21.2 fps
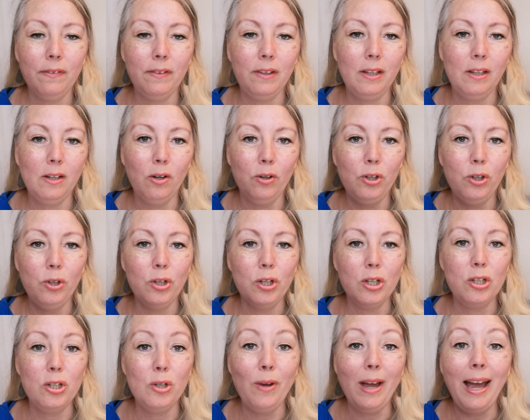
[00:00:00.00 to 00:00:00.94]
you know you
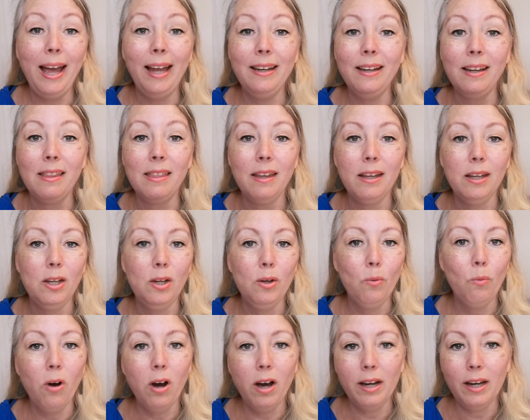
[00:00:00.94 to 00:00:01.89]
could do anything
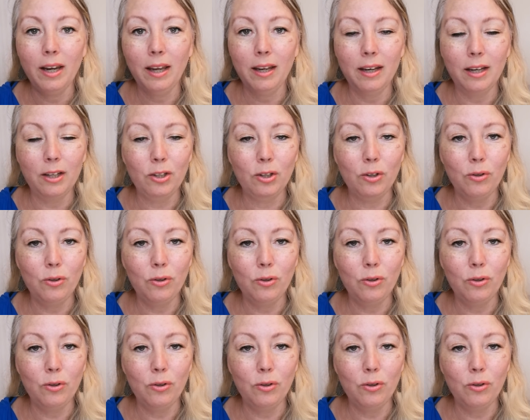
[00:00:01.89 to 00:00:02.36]
you wanted and